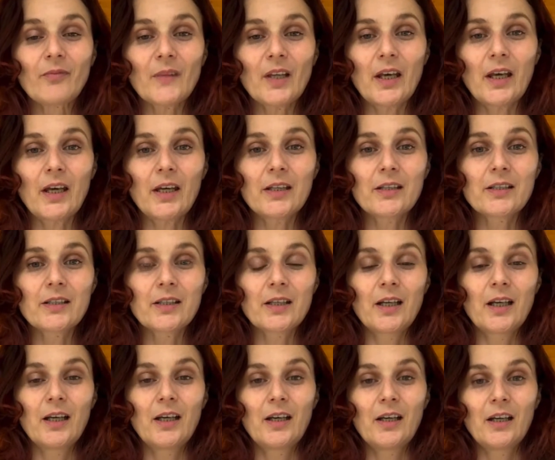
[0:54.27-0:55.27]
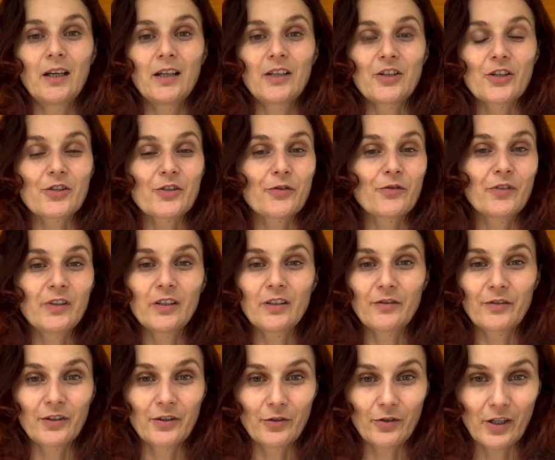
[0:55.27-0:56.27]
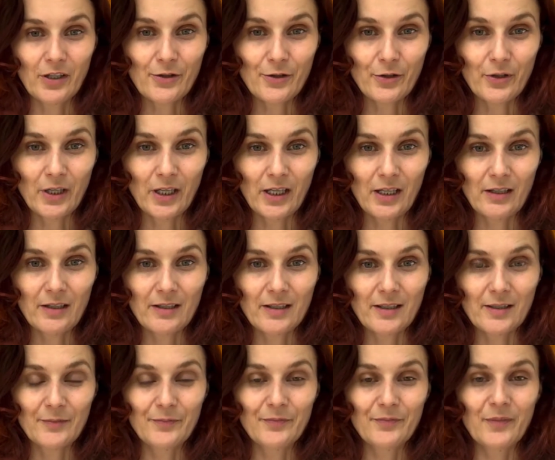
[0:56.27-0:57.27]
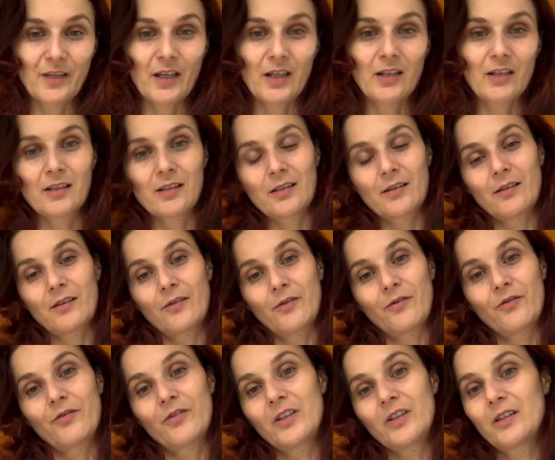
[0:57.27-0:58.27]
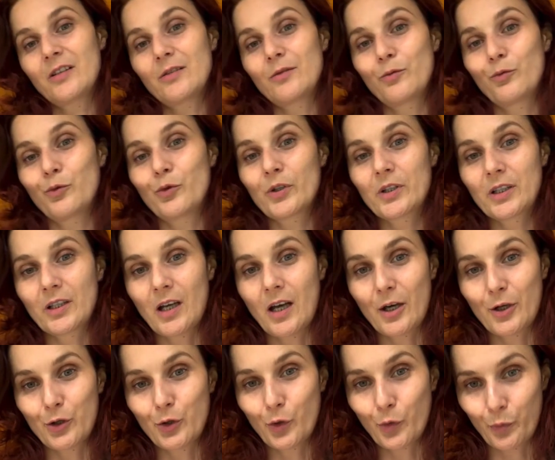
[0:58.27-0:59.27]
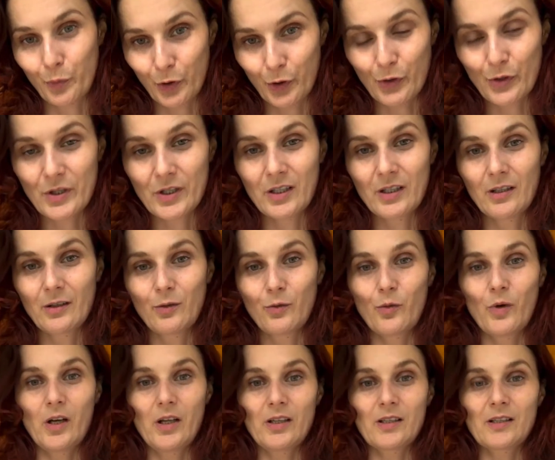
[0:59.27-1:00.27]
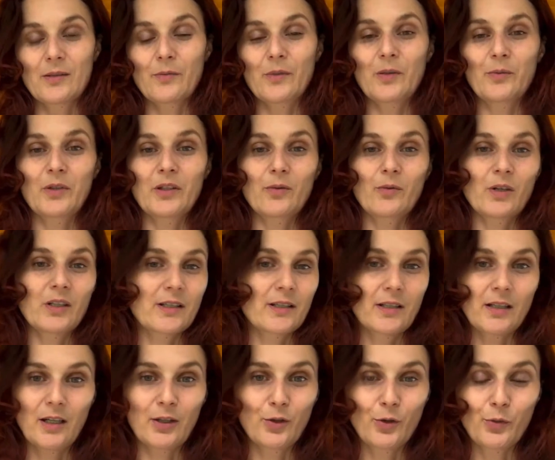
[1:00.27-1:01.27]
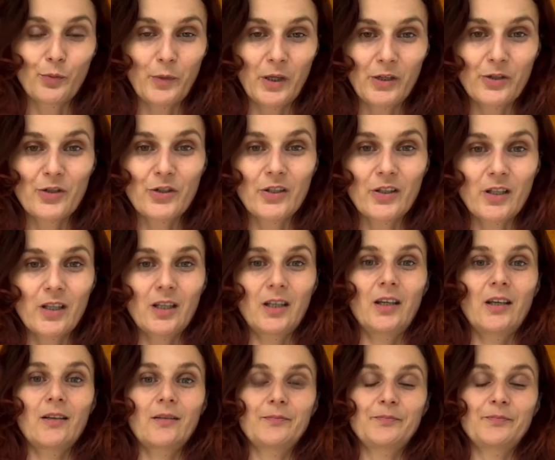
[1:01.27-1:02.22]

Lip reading: and just feel if it resonates and feel what are your personal ones, maybe the ones that I don't mention here.